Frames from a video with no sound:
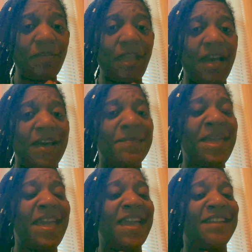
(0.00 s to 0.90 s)
um,
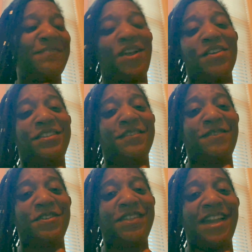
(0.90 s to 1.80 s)
as far as the
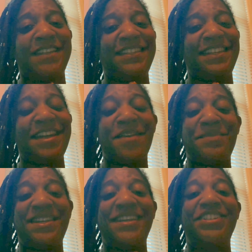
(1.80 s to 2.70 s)
first continent, I'll
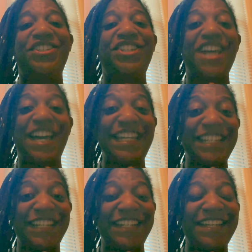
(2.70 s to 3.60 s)
be in
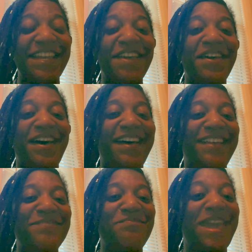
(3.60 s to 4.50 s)
China uh,
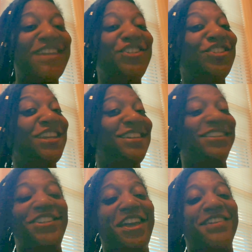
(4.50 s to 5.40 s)
Beijing,
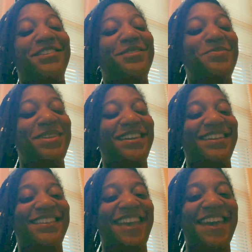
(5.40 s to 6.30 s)
China to be
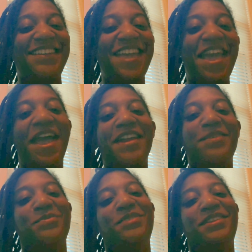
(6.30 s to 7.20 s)
exact, and I
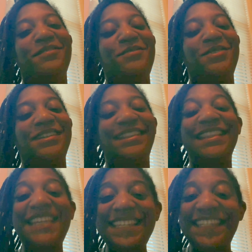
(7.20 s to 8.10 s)
will be there for at
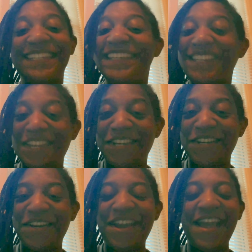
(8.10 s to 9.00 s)
least a year,